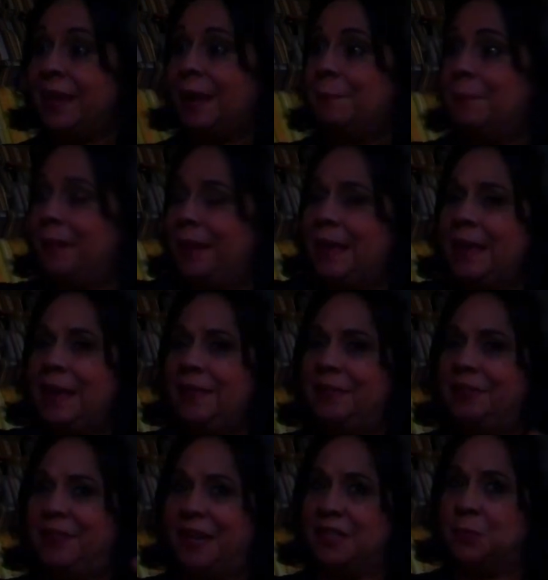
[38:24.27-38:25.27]
then I,
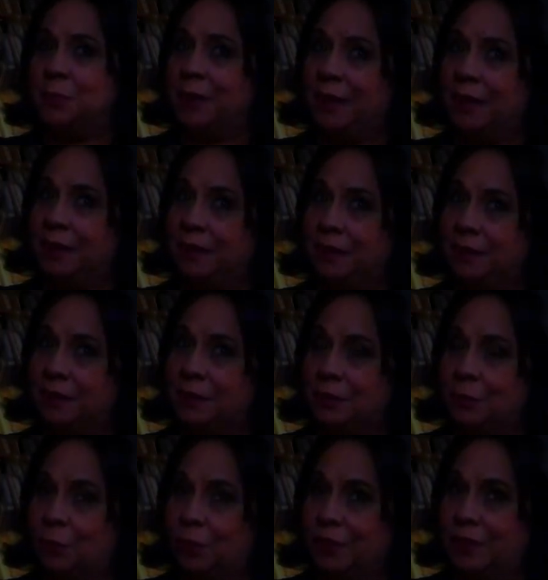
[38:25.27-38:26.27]
that's when I
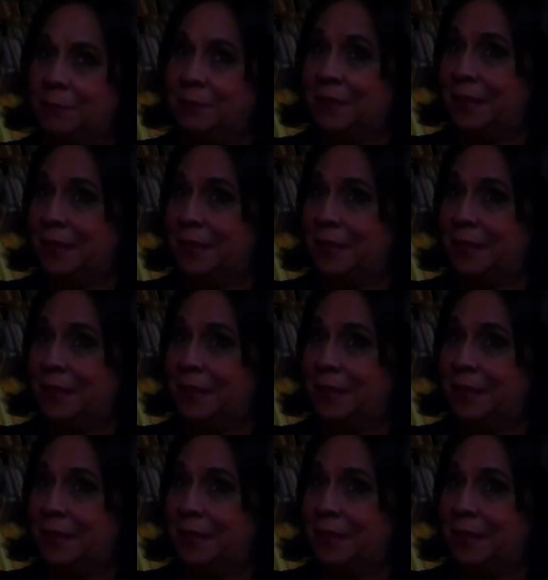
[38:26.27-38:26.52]
told them.